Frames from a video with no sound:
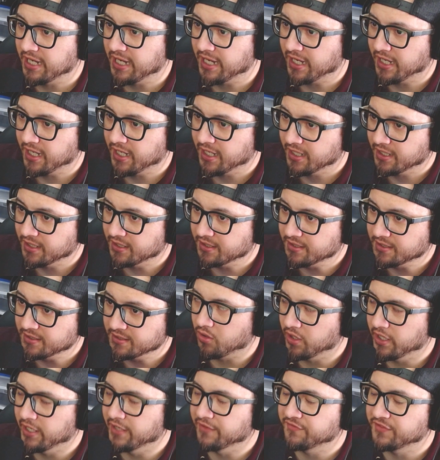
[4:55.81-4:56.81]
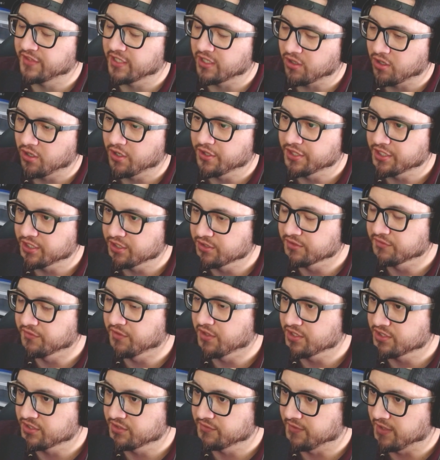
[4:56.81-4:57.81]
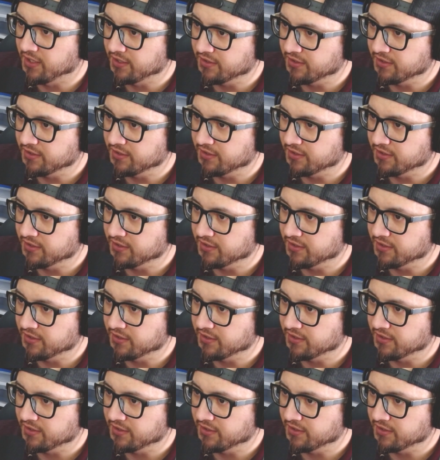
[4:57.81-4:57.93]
and if they're on the Universe